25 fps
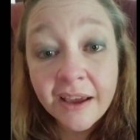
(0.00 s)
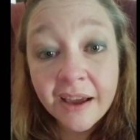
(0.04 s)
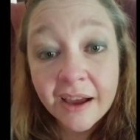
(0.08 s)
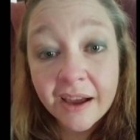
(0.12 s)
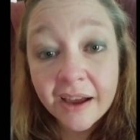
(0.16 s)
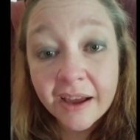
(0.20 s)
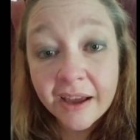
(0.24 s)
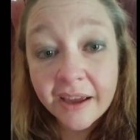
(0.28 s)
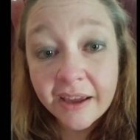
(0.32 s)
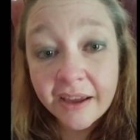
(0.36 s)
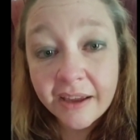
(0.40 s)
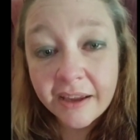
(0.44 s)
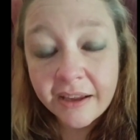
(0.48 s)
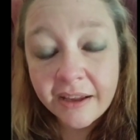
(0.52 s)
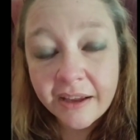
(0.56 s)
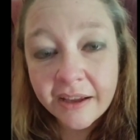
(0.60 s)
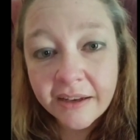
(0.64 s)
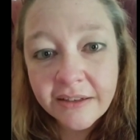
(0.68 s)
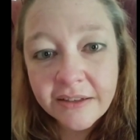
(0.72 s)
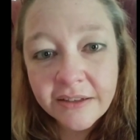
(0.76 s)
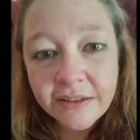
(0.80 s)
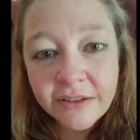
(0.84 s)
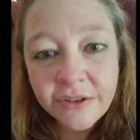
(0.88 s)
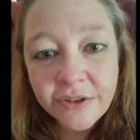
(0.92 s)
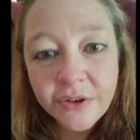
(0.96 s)
I
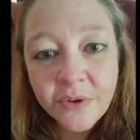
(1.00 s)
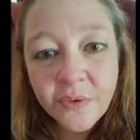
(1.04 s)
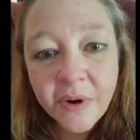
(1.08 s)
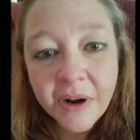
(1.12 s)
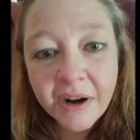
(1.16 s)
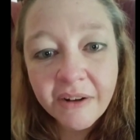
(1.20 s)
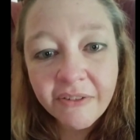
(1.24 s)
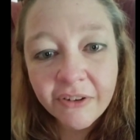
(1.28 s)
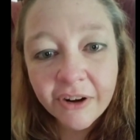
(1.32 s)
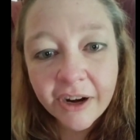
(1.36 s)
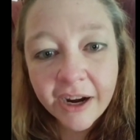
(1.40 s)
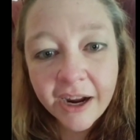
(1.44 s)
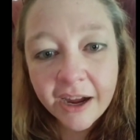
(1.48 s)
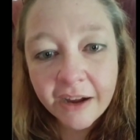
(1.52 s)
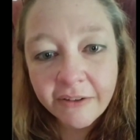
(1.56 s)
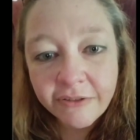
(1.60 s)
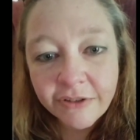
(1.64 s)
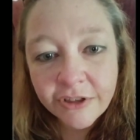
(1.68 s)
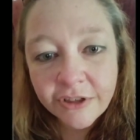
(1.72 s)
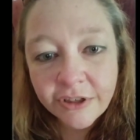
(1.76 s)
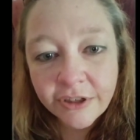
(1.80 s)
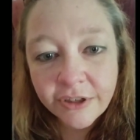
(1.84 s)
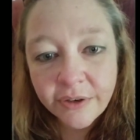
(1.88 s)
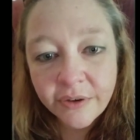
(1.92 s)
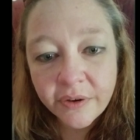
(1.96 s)
do whatever I have
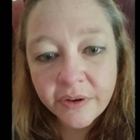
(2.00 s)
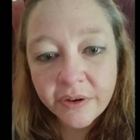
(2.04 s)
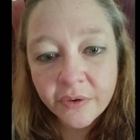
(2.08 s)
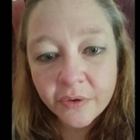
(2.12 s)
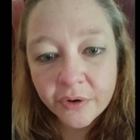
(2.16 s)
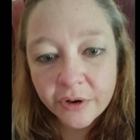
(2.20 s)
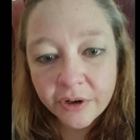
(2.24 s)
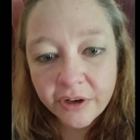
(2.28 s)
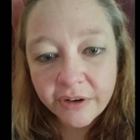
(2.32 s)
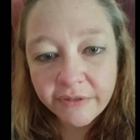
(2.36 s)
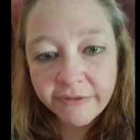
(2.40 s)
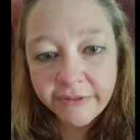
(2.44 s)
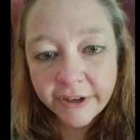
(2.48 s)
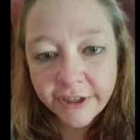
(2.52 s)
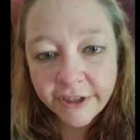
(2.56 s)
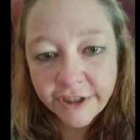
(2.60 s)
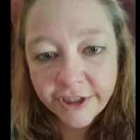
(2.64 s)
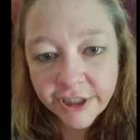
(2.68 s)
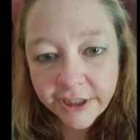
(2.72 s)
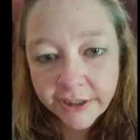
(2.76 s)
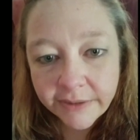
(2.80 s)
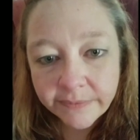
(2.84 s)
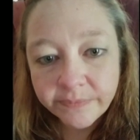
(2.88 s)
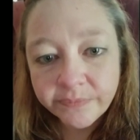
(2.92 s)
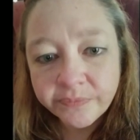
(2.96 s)
to do in order to
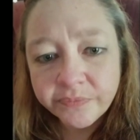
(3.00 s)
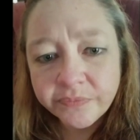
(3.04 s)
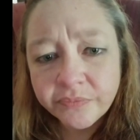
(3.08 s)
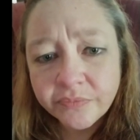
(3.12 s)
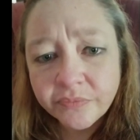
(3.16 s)
function.